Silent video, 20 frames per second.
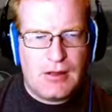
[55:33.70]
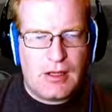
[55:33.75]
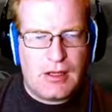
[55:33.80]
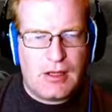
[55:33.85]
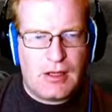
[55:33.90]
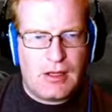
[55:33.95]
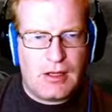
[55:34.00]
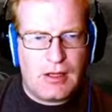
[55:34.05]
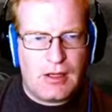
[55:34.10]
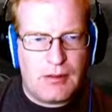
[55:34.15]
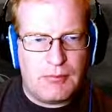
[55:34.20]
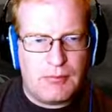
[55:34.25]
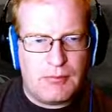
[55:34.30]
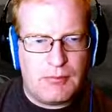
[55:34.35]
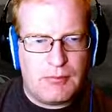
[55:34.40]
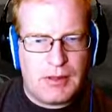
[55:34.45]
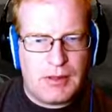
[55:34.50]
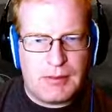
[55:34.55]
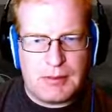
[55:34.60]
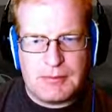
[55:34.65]
Um,
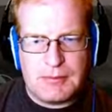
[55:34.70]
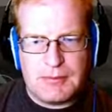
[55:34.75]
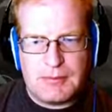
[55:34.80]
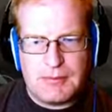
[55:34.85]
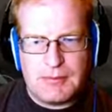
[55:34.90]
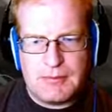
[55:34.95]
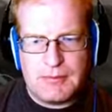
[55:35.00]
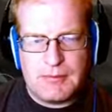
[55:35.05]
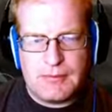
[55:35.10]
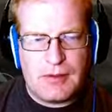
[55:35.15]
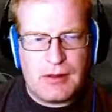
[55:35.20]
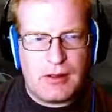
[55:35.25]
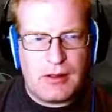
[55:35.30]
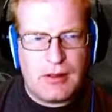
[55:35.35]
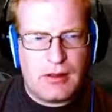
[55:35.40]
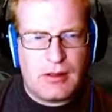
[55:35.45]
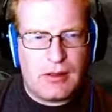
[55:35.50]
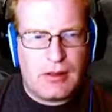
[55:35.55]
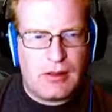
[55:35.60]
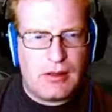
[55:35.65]
minimum.
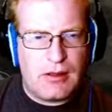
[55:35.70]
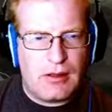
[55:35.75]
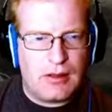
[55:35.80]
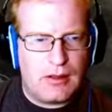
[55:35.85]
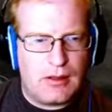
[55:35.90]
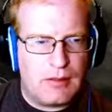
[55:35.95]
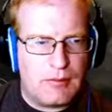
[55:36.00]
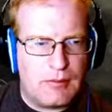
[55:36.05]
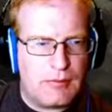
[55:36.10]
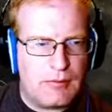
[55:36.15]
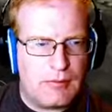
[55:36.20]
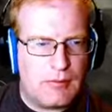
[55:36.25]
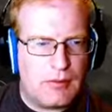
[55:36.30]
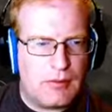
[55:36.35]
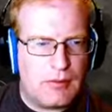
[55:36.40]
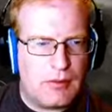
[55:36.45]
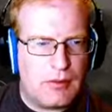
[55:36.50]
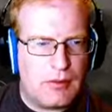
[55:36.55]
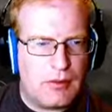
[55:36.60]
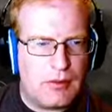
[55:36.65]
Um,
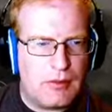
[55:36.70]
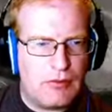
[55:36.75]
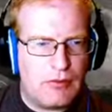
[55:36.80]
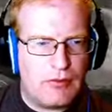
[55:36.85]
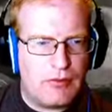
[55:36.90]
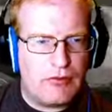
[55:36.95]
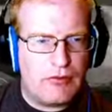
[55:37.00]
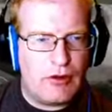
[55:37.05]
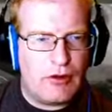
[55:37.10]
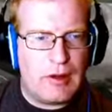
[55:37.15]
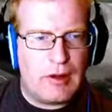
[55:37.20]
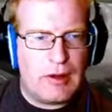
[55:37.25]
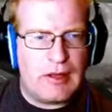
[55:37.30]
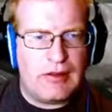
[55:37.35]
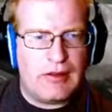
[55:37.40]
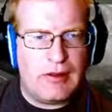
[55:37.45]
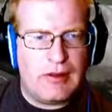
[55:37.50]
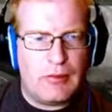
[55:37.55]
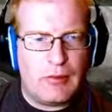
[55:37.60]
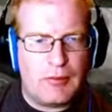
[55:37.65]
so I
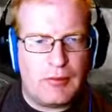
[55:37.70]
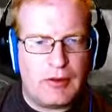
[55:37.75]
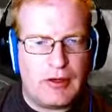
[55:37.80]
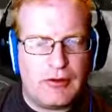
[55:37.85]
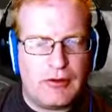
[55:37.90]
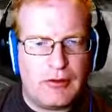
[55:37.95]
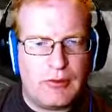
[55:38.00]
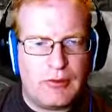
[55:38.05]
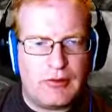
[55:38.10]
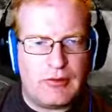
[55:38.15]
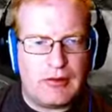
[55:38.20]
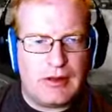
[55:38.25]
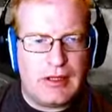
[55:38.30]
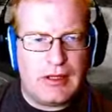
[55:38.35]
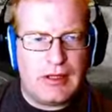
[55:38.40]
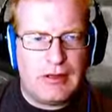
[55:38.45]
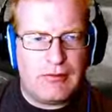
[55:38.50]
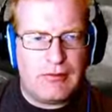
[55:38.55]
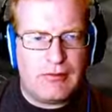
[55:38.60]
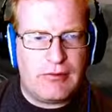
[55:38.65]
think what we're going to do is
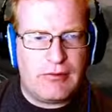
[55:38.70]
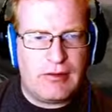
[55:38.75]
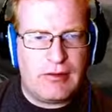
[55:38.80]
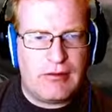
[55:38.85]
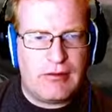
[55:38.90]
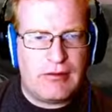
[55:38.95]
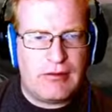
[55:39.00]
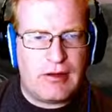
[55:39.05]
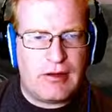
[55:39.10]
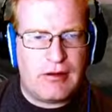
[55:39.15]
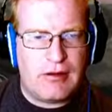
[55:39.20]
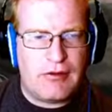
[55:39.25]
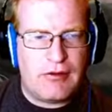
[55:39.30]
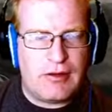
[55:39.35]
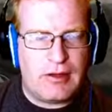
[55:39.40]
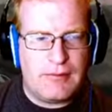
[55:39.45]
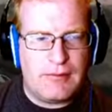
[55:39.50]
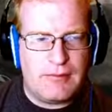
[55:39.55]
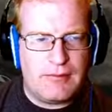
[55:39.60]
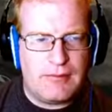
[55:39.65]
leave this
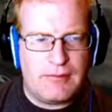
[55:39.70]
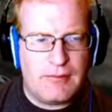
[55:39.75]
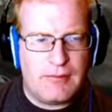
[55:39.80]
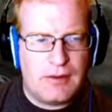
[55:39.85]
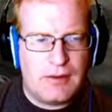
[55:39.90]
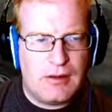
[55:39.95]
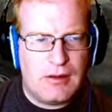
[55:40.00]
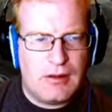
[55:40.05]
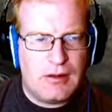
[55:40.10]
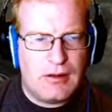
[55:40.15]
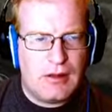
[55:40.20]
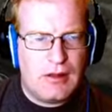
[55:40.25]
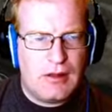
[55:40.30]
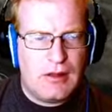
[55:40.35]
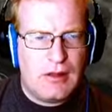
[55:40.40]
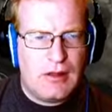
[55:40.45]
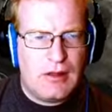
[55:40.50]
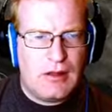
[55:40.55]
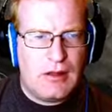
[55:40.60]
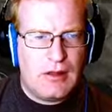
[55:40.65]
area
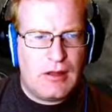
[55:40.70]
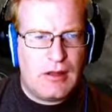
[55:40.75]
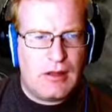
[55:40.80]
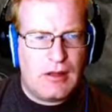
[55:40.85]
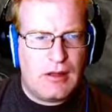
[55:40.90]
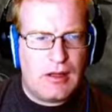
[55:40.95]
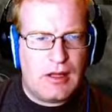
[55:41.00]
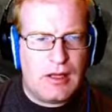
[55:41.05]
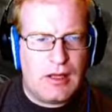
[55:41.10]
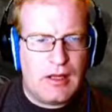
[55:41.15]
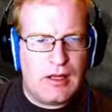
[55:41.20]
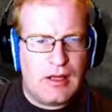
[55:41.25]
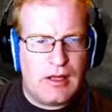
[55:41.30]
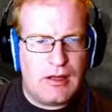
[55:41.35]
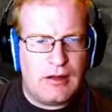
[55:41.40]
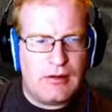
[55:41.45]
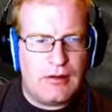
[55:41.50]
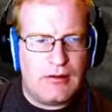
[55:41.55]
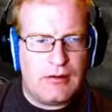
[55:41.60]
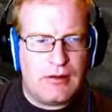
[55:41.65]

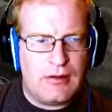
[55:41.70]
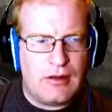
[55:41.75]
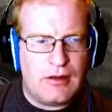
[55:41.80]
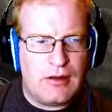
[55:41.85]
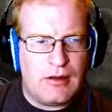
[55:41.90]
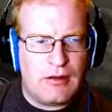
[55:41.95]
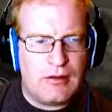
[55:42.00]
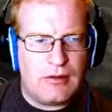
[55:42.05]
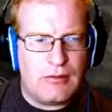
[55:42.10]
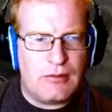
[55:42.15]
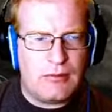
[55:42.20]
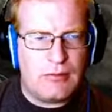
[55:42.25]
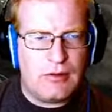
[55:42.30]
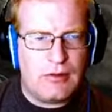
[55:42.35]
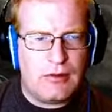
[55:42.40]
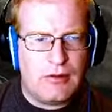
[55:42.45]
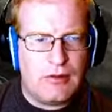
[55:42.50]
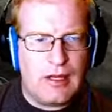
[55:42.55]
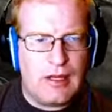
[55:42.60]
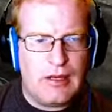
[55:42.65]
and uh,
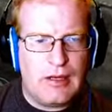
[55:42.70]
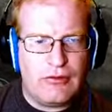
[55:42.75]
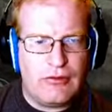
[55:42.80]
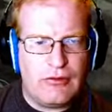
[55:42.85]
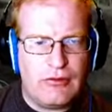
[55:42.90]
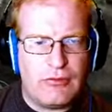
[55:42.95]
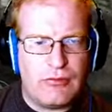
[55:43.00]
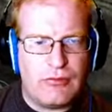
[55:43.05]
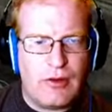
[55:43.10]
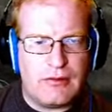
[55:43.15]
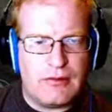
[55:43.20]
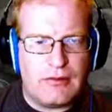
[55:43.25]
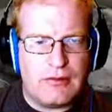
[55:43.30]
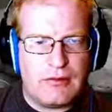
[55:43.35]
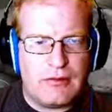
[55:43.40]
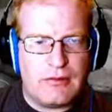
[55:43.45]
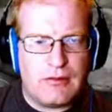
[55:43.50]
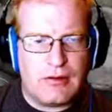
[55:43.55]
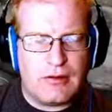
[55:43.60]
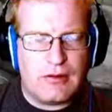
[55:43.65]
let it just run.
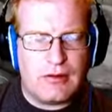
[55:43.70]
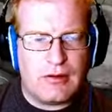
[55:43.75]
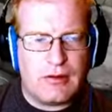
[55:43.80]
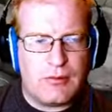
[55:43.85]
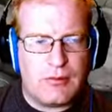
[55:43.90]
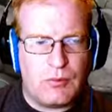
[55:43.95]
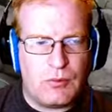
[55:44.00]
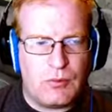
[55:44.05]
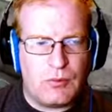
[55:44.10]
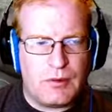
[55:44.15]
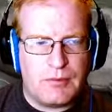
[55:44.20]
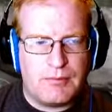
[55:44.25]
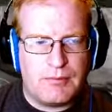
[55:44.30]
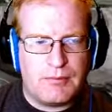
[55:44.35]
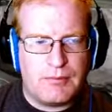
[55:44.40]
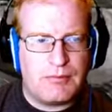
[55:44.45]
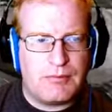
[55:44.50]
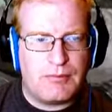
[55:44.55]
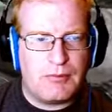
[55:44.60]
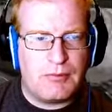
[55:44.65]
Um, we're,
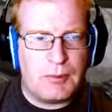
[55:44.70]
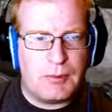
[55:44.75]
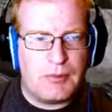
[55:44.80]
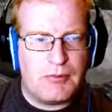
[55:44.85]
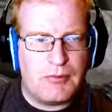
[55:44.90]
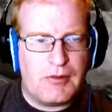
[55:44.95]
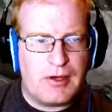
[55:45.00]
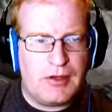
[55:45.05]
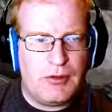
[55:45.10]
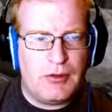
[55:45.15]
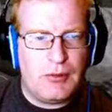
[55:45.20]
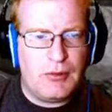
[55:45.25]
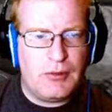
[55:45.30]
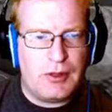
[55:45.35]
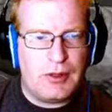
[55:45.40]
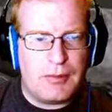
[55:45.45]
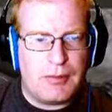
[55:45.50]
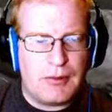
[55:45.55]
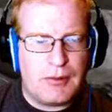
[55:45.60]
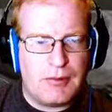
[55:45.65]
we're providing
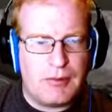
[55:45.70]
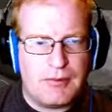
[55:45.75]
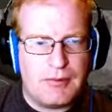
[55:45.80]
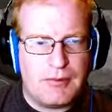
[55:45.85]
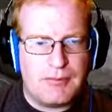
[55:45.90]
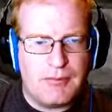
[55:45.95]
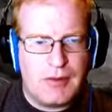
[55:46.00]
nuclear power.